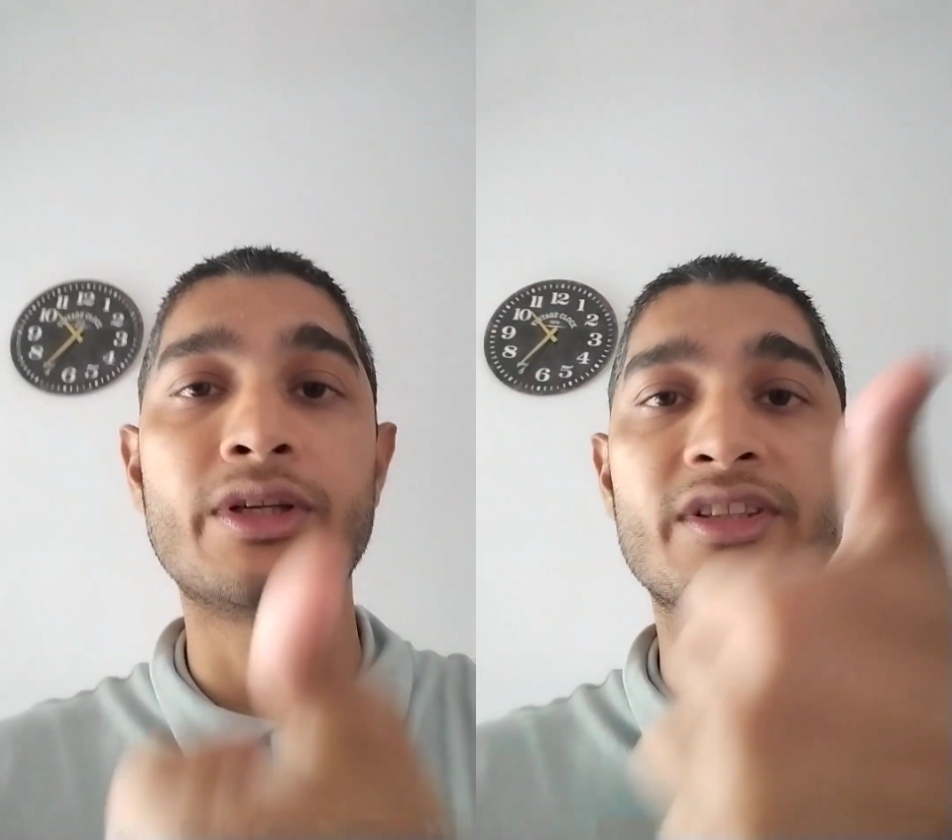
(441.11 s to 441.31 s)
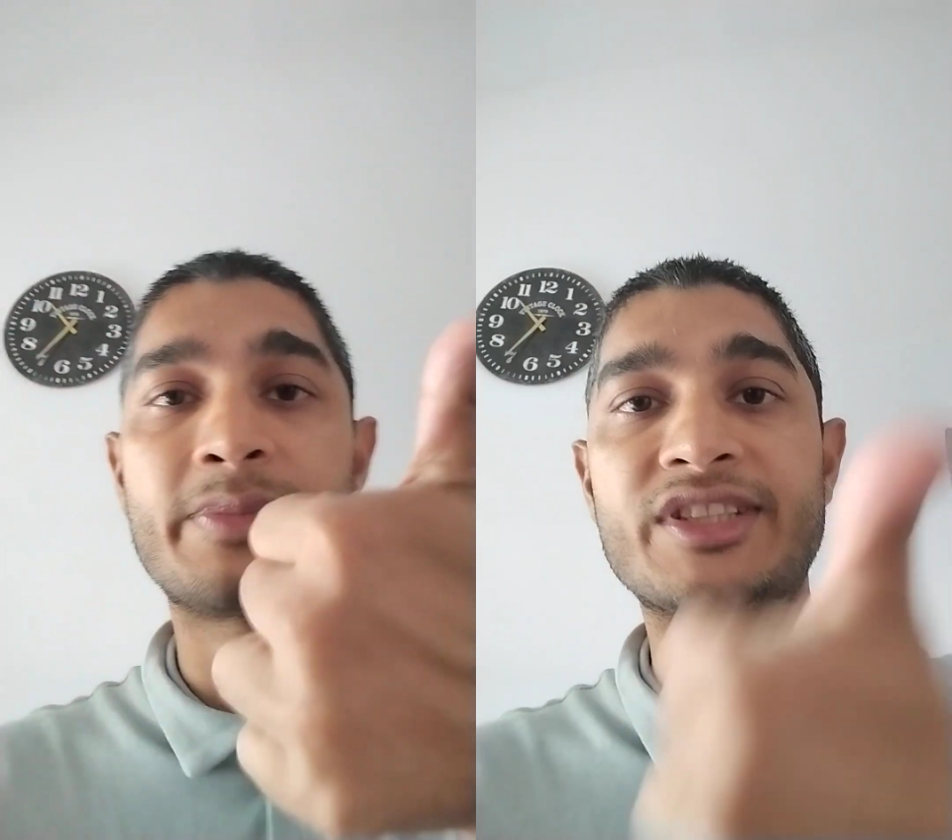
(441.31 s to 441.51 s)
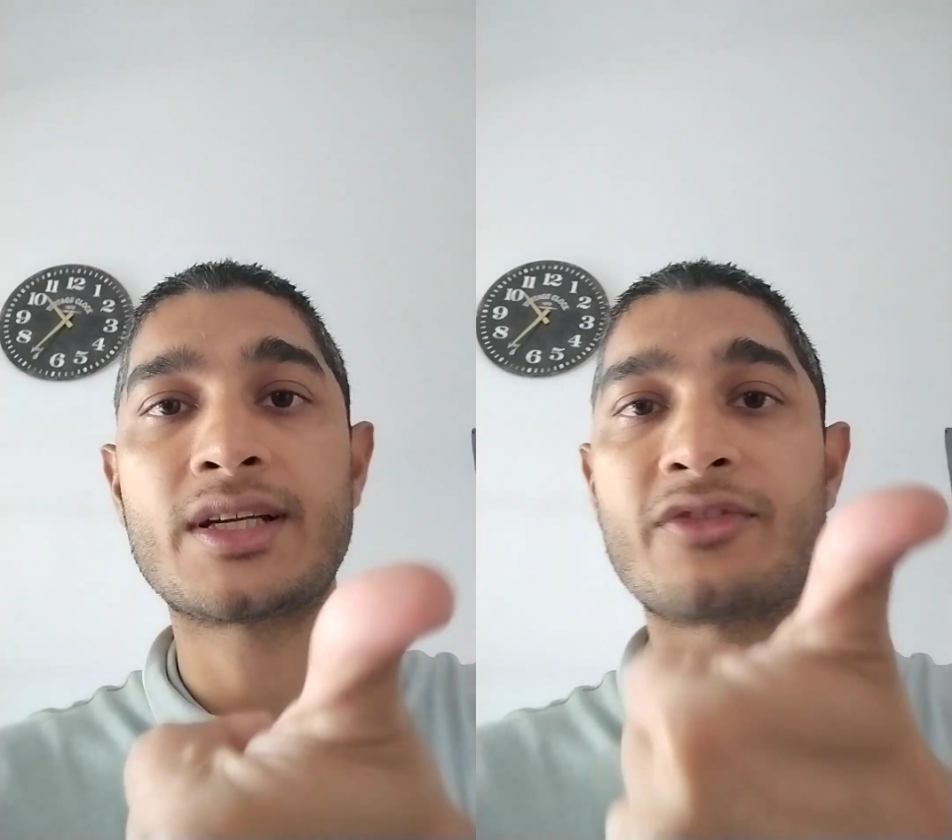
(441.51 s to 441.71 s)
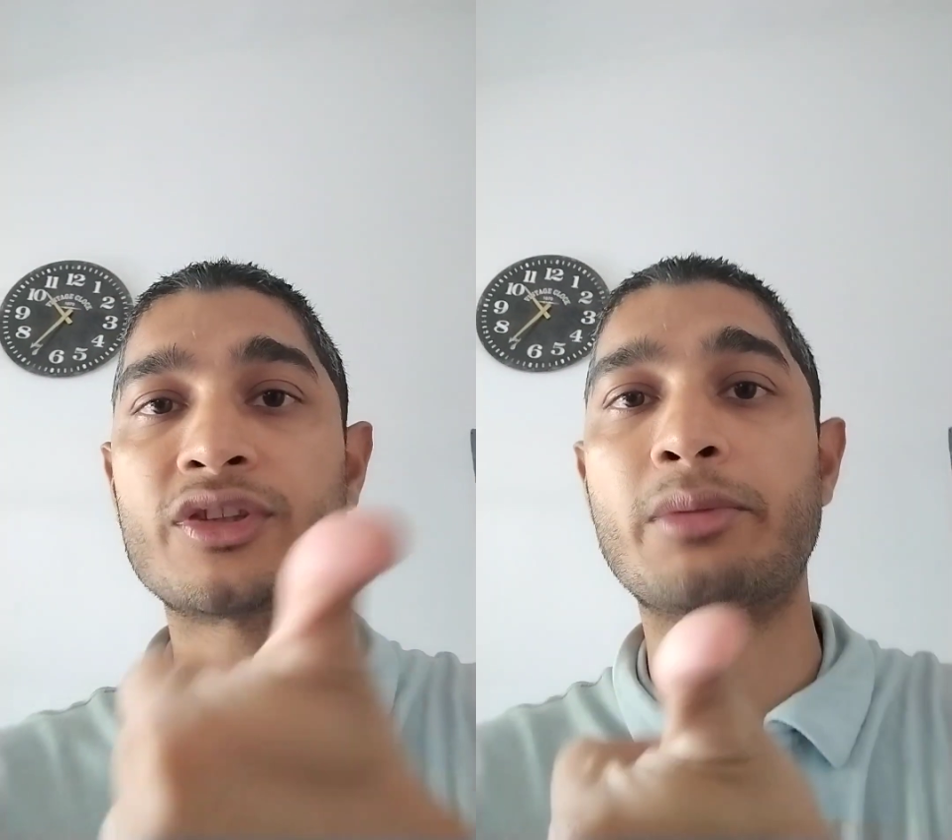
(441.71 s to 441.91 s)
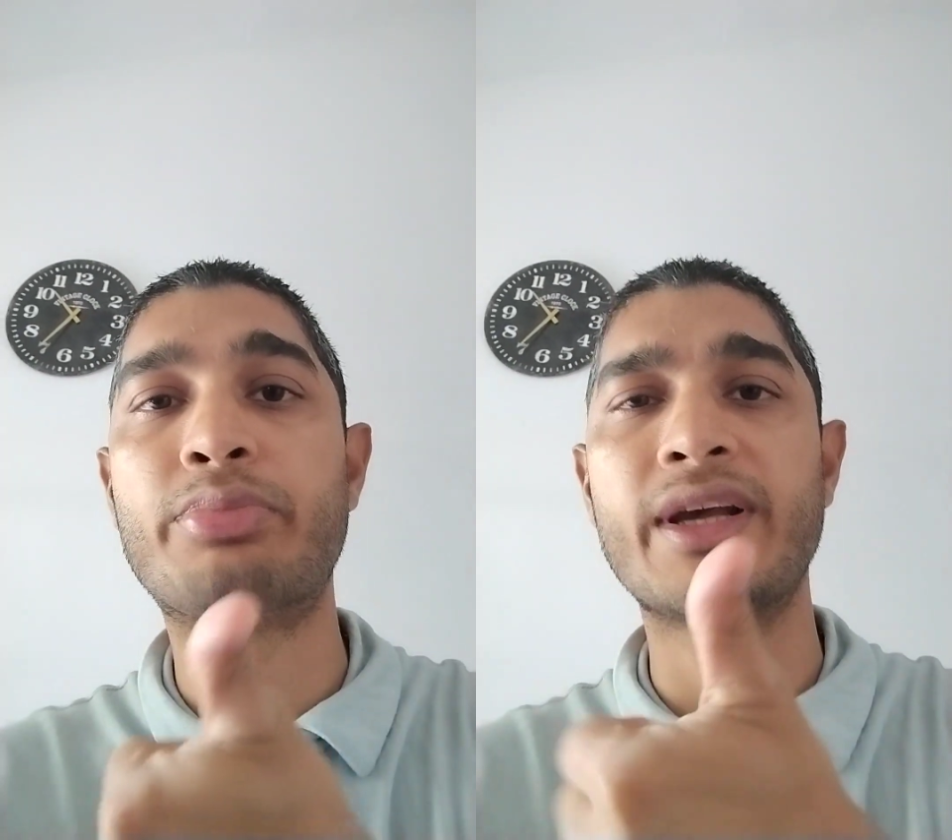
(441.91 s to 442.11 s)
especially
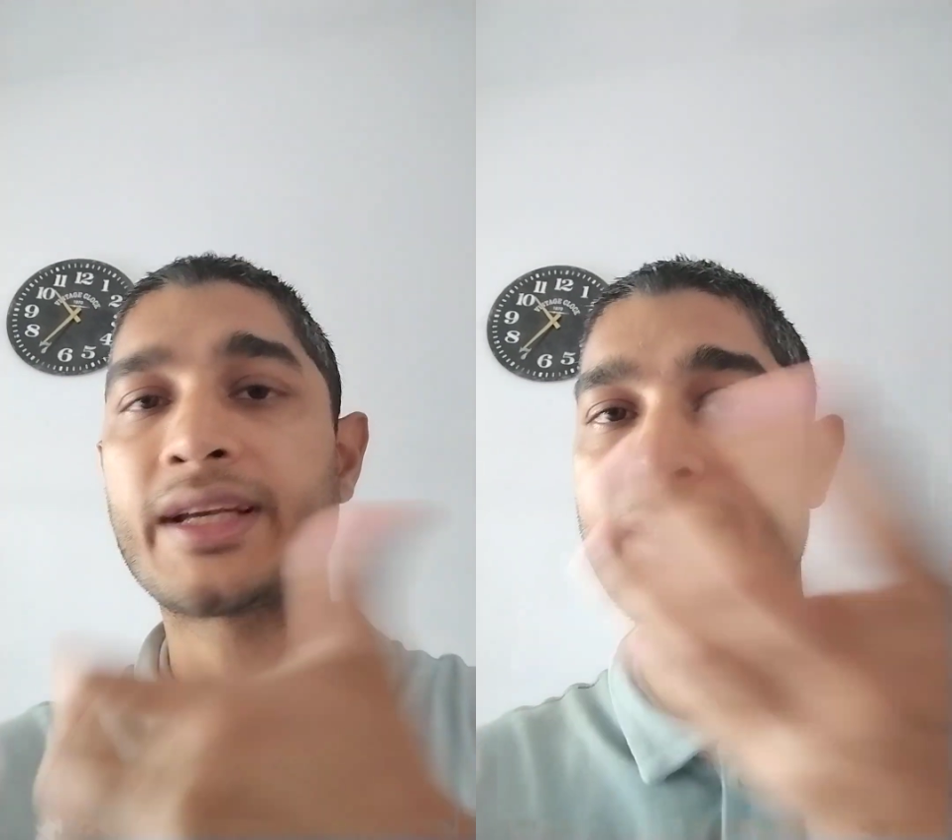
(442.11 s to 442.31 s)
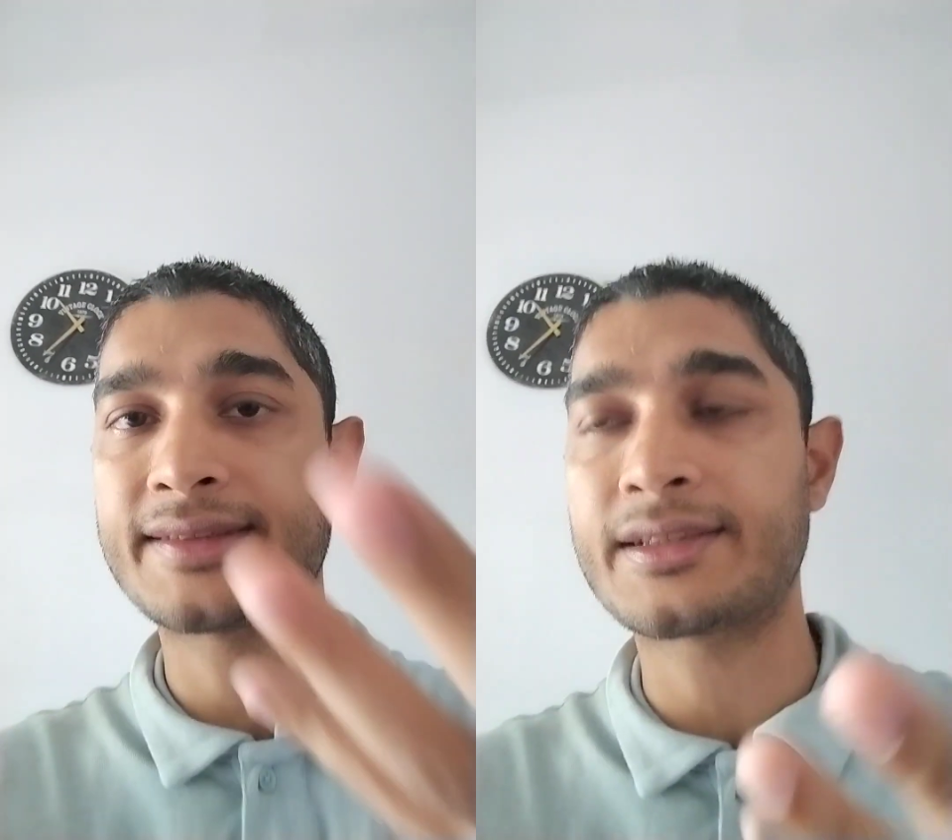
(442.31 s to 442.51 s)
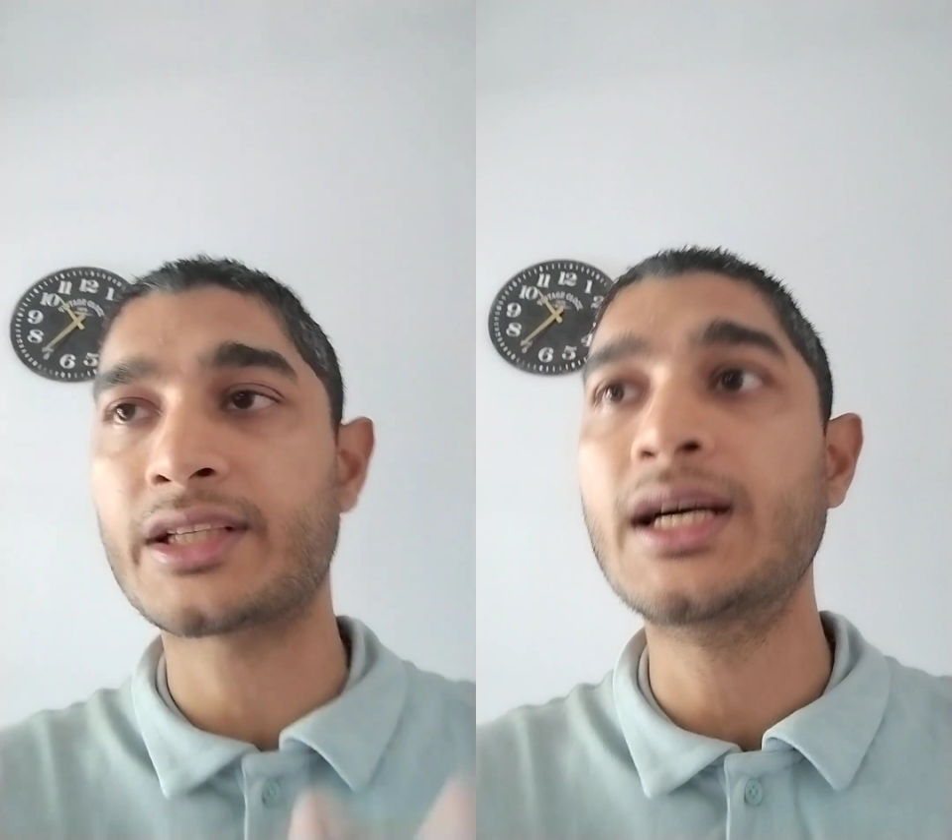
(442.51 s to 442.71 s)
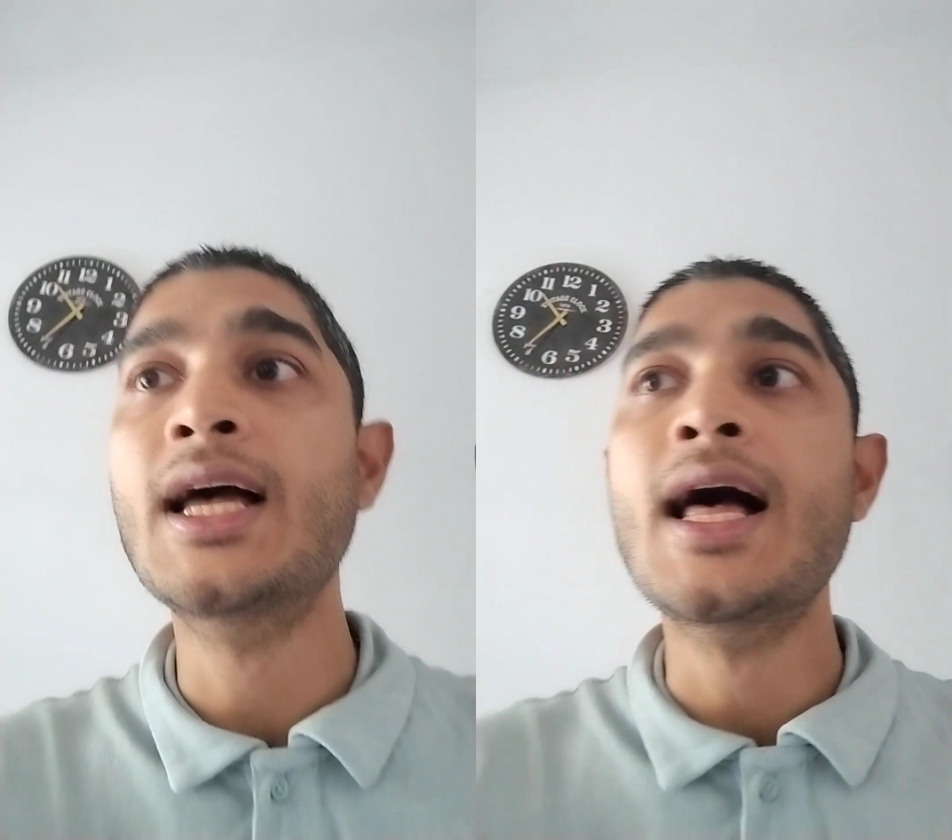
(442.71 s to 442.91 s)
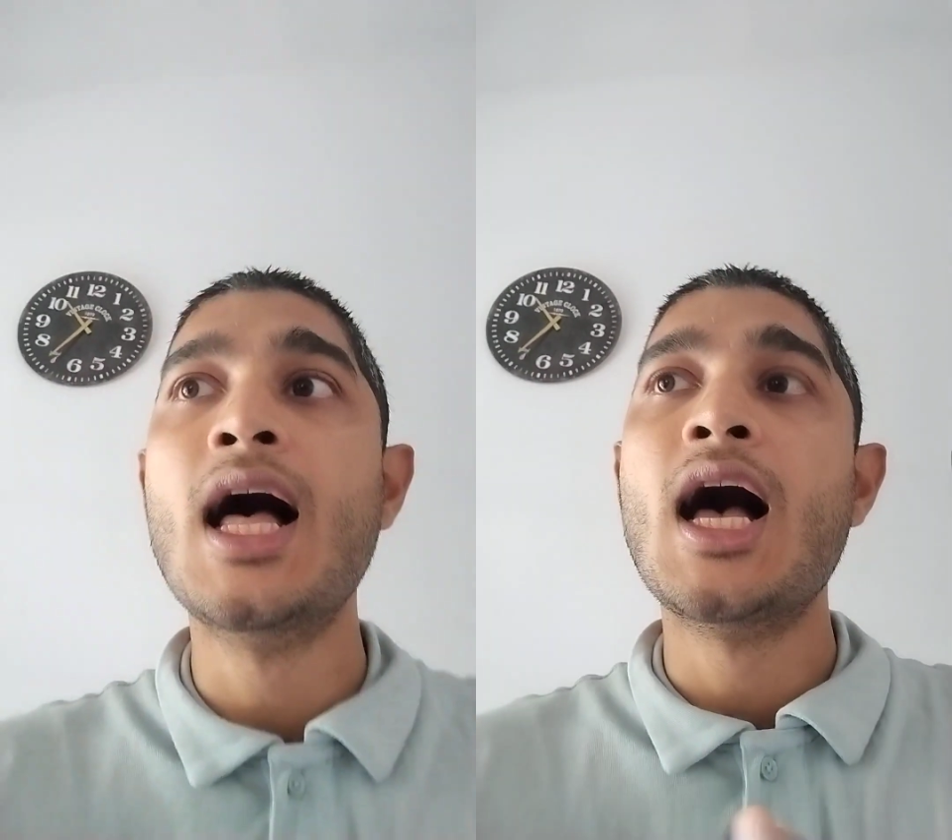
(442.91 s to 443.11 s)
for the brake and etc.